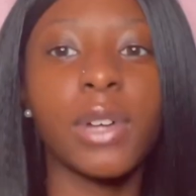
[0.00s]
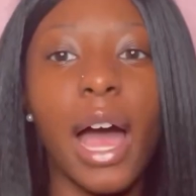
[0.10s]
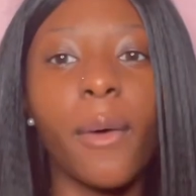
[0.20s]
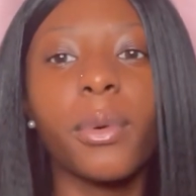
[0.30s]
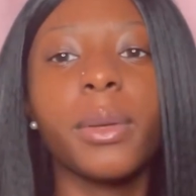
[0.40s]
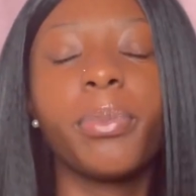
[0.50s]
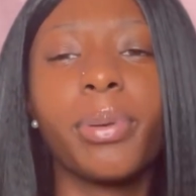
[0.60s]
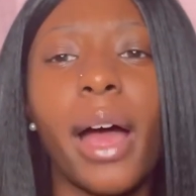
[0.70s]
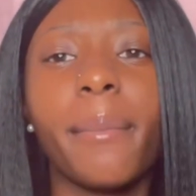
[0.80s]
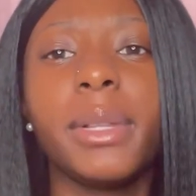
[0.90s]

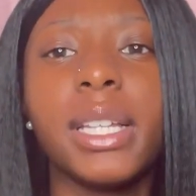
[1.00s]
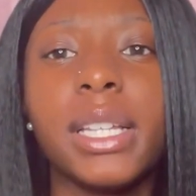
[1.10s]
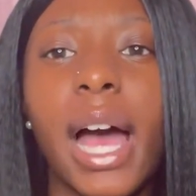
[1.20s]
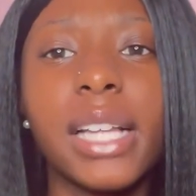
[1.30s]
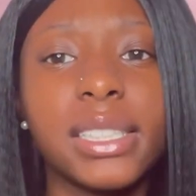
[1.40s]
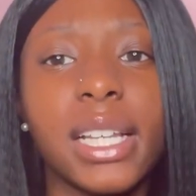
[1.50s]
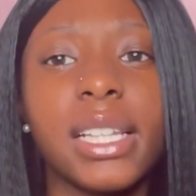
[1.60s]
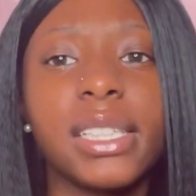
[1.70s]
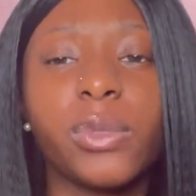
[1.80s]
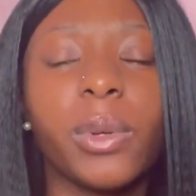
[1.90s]
I said
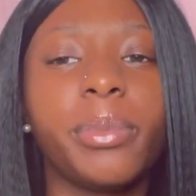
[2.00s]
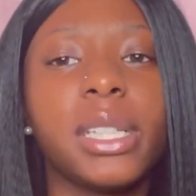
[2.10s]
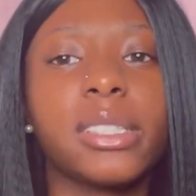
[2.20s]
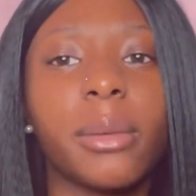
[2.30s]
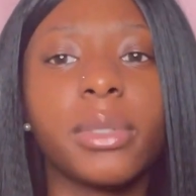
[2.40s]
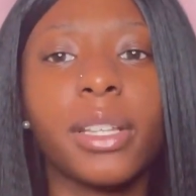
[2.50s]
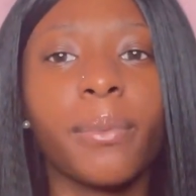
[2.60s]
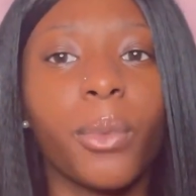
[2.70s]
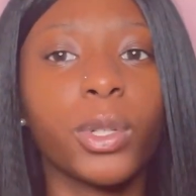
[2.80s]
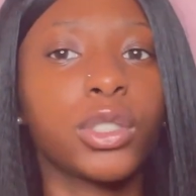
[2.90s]
this would be something
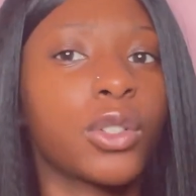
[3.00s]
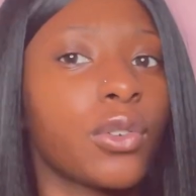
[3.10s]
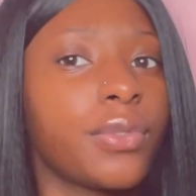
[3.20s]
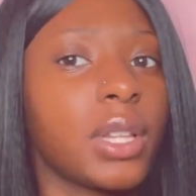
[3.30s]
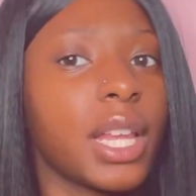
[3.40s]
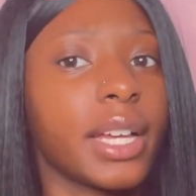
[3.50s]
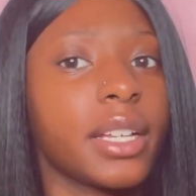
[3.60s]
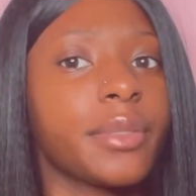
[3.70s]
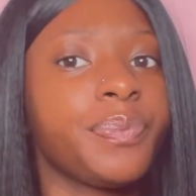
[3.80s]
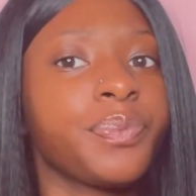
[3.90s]
more so for like
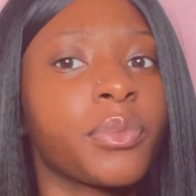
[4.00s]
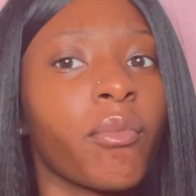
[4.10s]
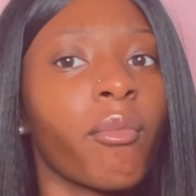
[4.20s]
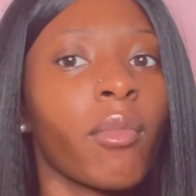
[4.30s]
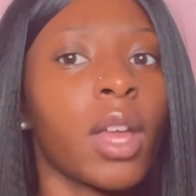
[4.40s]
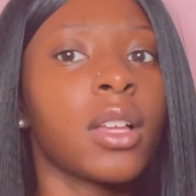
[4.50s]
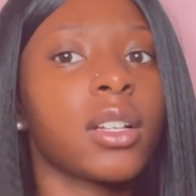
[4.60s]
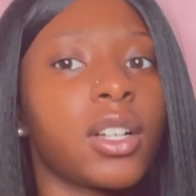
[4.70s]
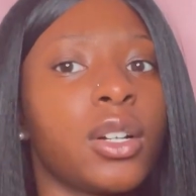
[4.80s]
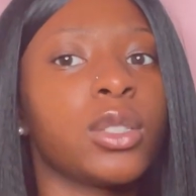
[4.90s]

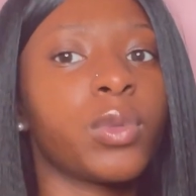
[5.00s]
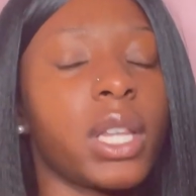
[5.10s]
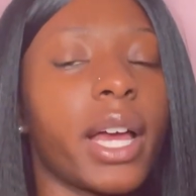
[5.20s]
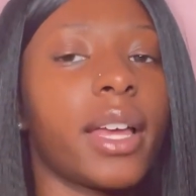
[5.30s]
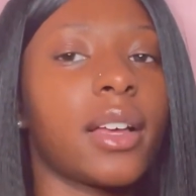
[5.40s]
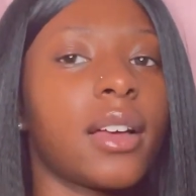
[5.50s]
girls with like